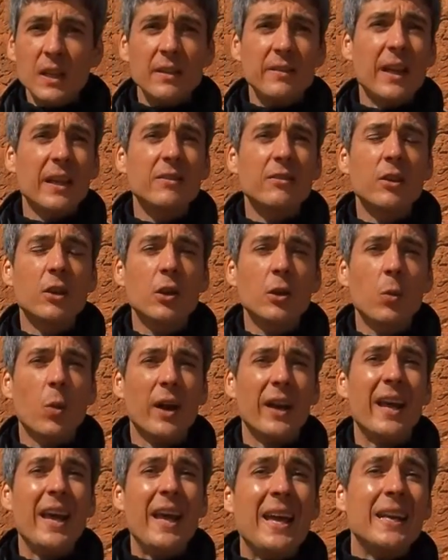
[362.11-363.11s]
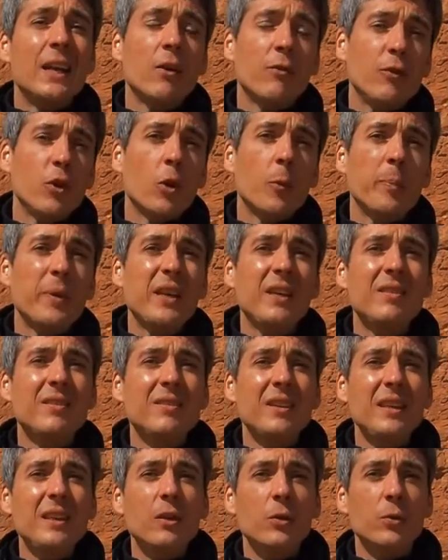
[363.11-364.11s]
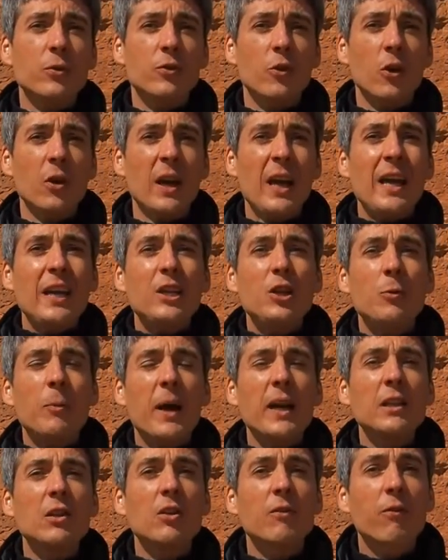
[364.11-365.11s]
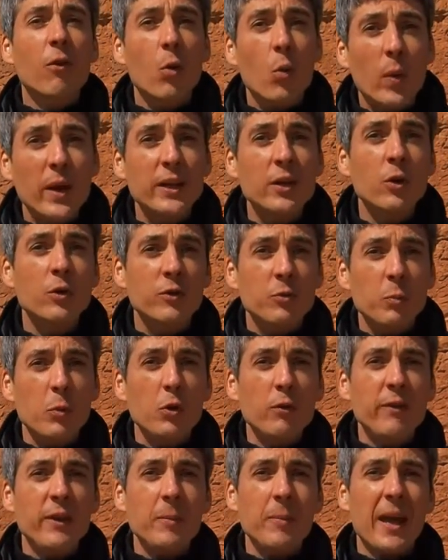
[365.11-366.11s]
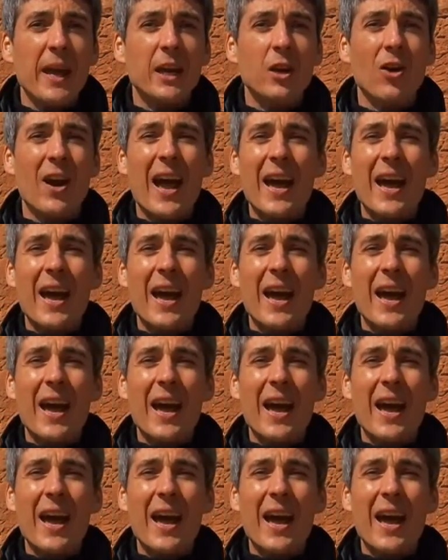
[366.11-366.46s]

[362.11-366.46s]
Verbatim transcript: That's a good one. Now, if you're a P C user, you might look for Windows Movie Maker.